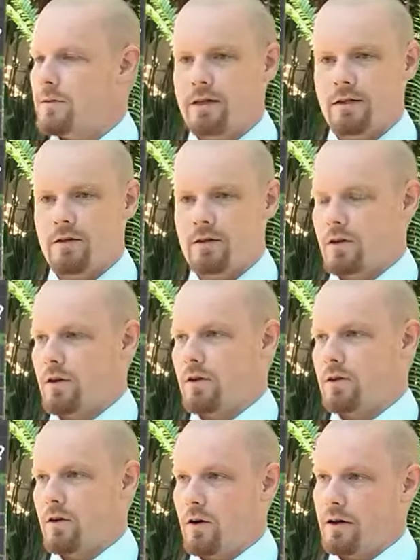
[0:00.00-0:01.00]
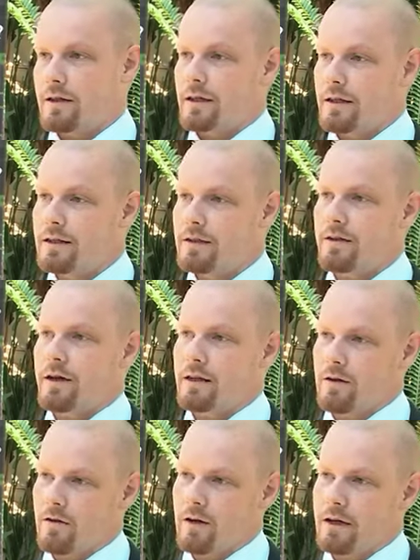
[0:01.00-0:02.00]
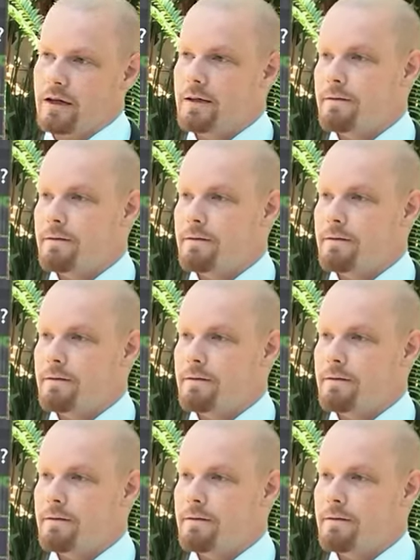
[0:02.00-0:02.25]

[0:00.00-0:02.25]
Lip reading: We usually call it internet only.